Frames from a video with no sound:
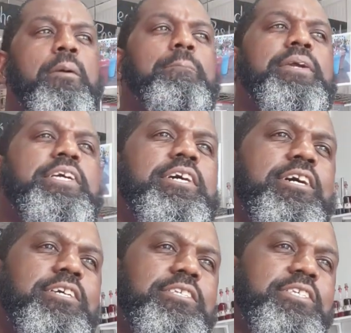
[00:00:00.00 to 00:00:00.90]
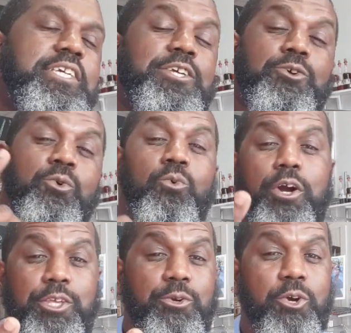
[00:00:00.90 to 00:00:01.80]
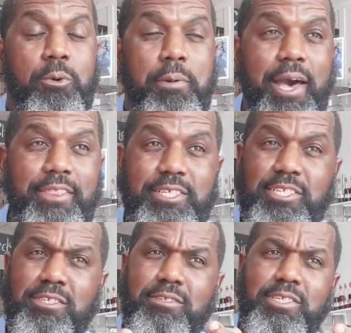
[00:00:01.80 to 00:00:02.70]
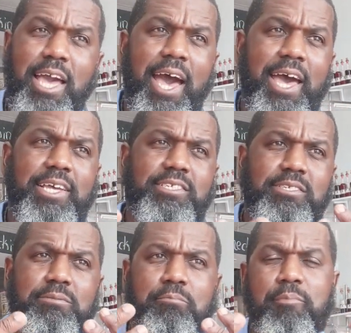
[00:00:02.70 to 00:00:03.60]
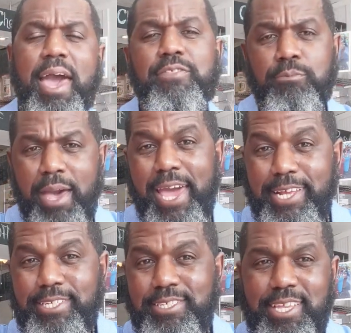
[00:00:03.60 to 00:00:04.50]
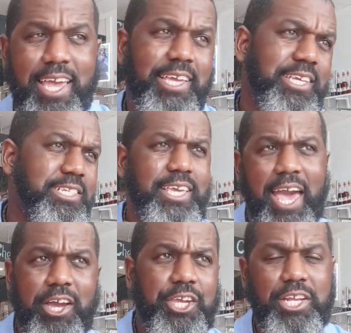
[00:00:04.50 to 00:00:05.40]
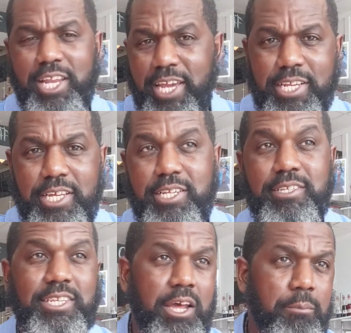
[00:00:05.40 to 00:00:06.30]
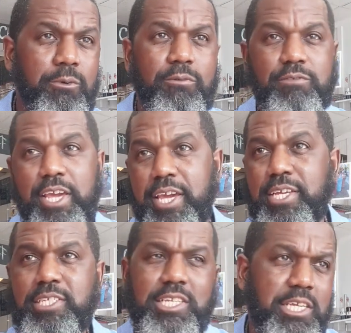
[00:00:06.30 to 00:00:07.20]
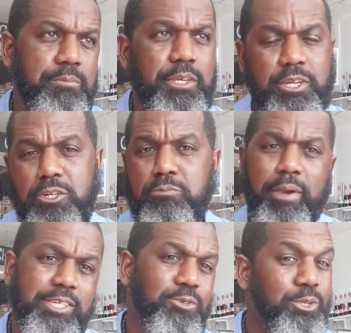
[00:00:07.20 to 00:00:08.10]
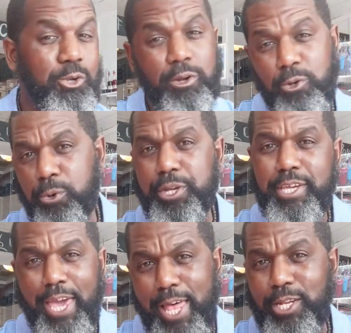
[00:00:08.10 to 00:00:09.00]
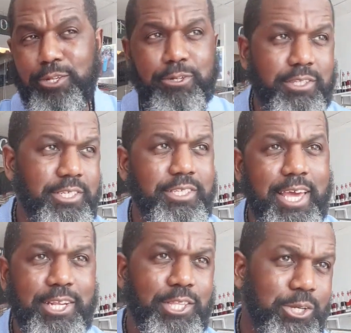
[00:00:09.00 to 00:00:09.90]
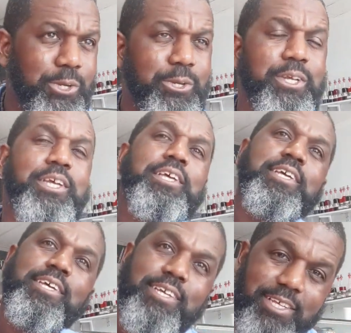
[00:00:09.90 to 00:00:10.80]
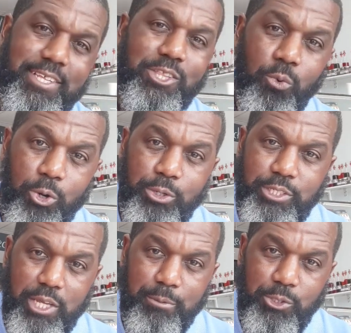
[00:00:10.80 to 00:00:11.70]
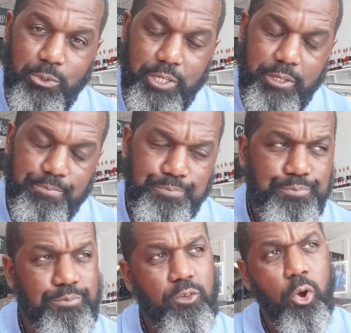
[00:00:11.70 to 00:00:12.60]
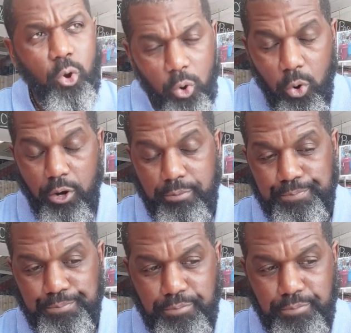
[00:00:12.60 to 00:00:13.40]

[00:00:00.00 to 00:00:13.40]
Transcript: because either one, you go by this guy's mathematics that he calculated number of days, leap years based on the Gregorian calendar, this, that, and the third, the world is coming to an end. Or